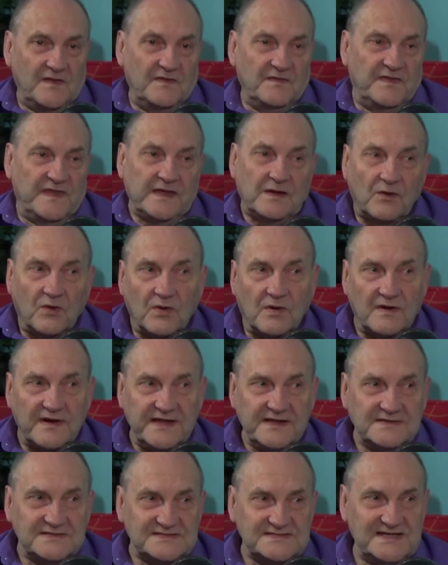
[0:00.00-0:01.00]
the
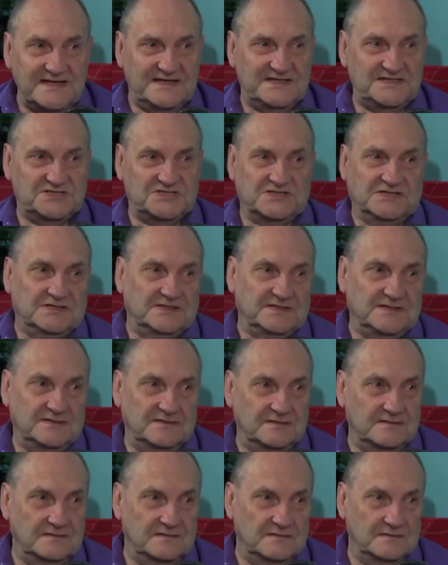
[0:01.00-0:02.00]
orientation
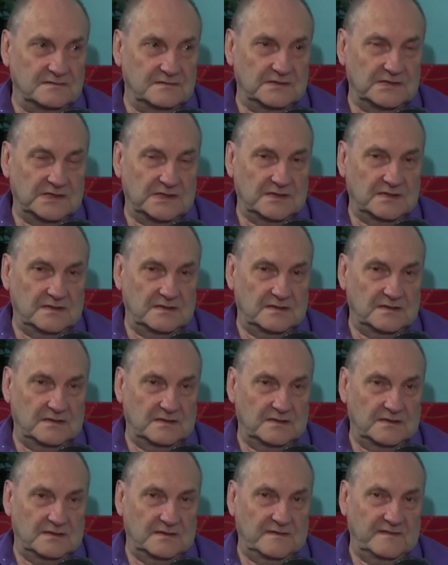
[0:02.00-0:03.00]

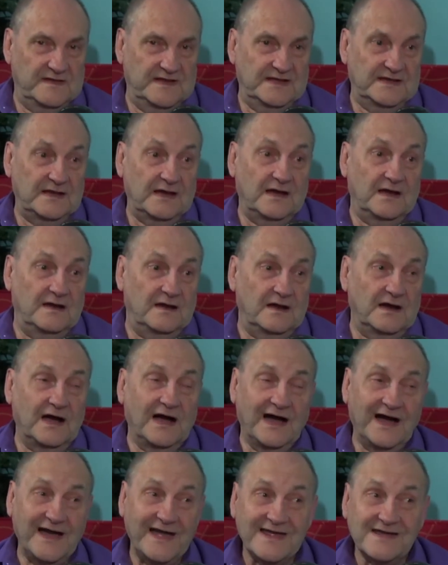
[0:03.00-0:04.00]
that
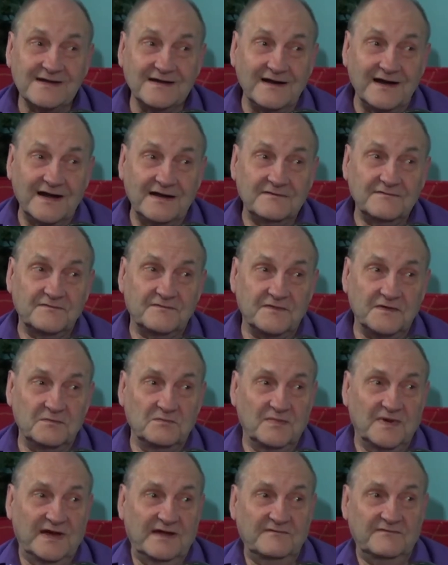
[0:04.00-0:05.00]
I got
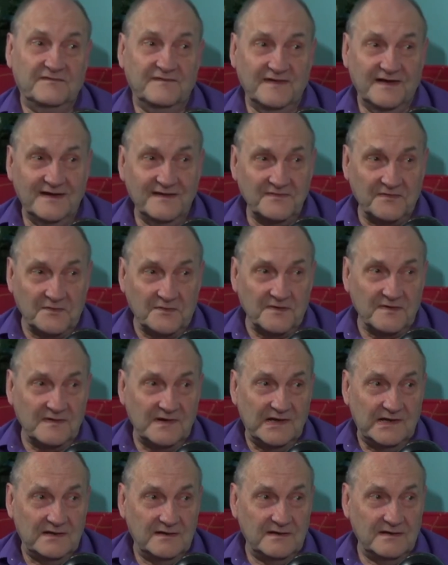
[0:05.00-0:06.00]
from my father
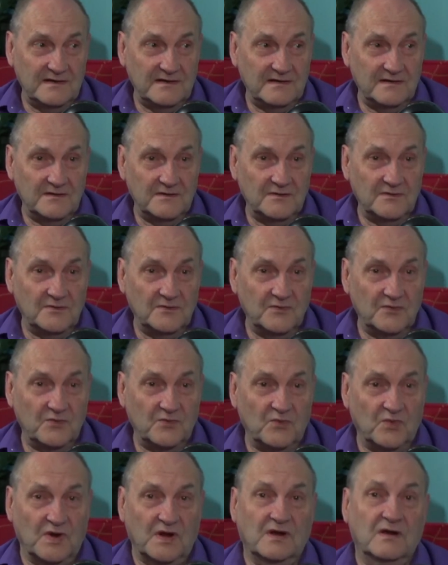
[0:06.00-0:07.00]

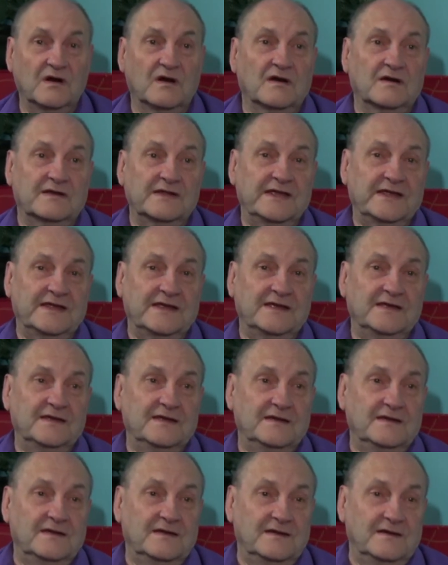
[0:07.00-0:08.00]
regarding
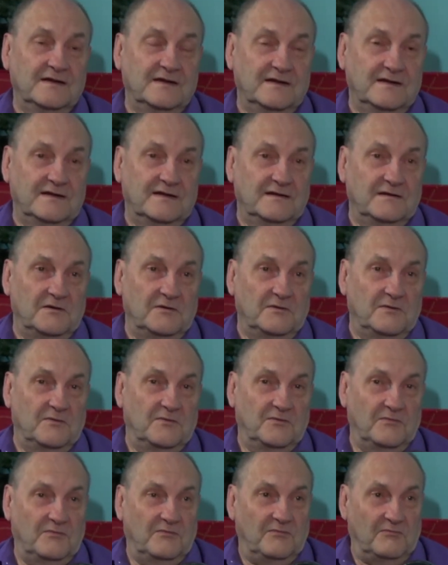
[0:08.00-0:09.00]

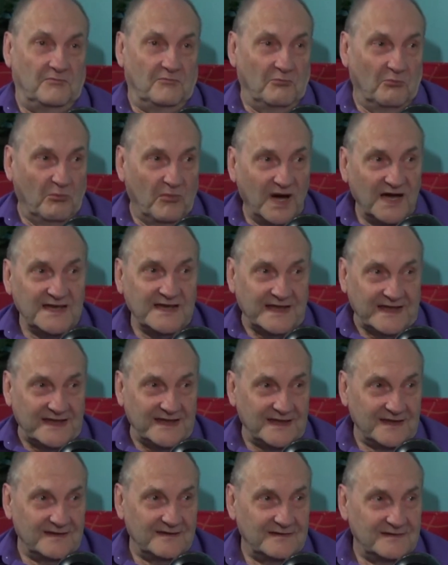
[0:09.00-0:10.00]

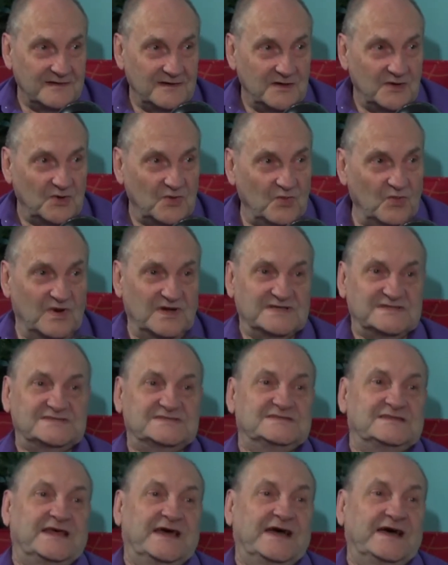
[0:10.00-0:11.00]
money mm-hmm.
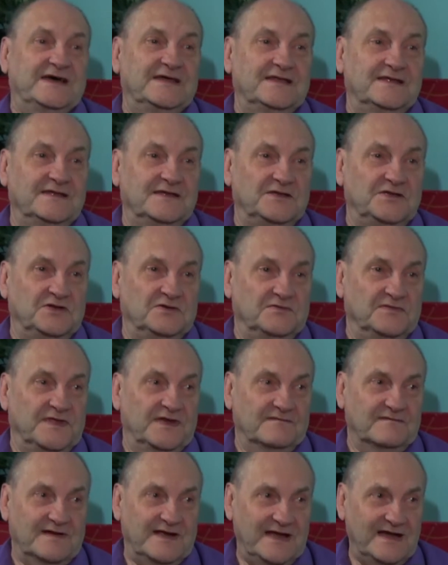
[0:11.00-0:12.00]
was that you'll
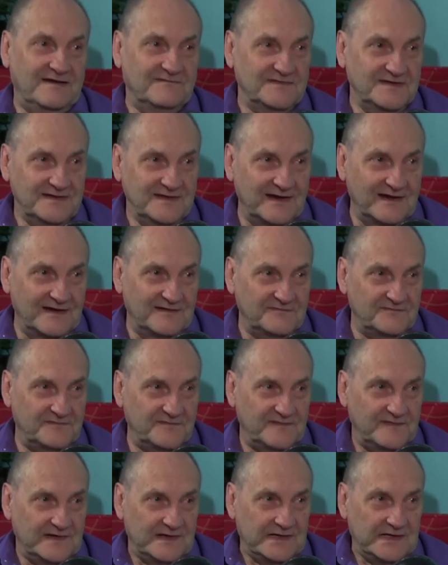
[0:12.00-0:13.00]
never have
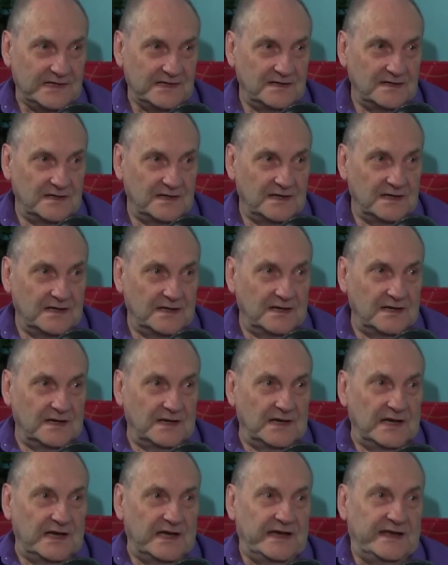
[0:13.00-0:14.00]
enough. Yeah.
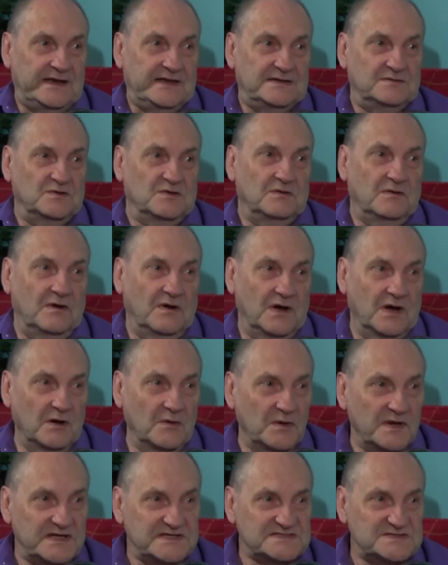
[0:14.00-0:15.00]
And it will
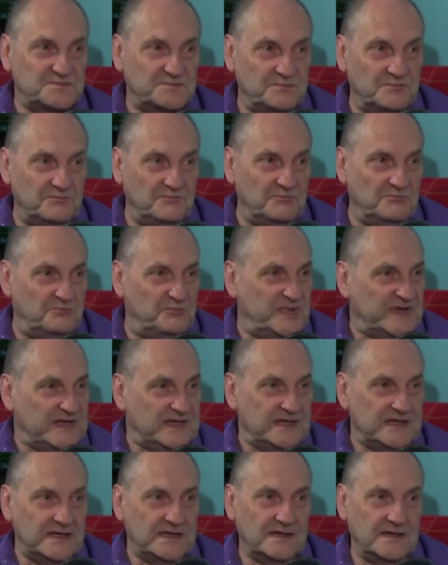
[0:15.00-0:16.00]
always
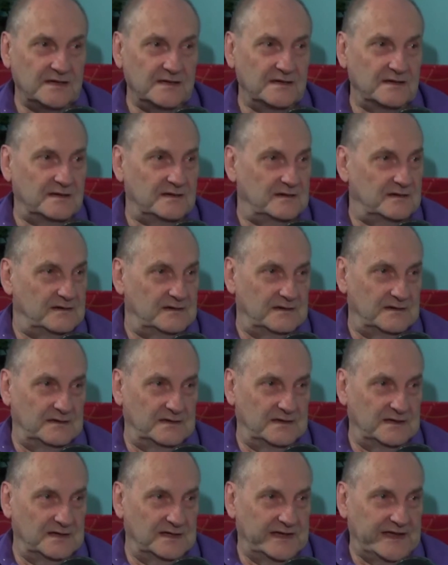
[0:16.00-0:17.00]
be
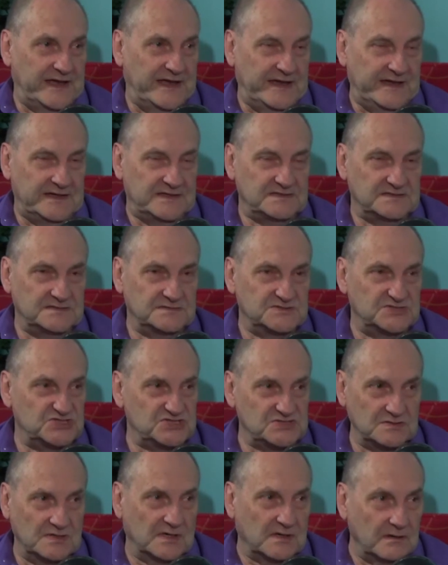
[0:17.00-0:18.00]
a
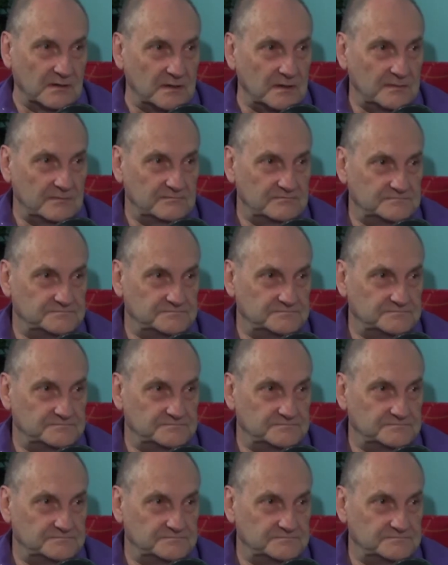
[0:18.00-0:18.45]
struggle.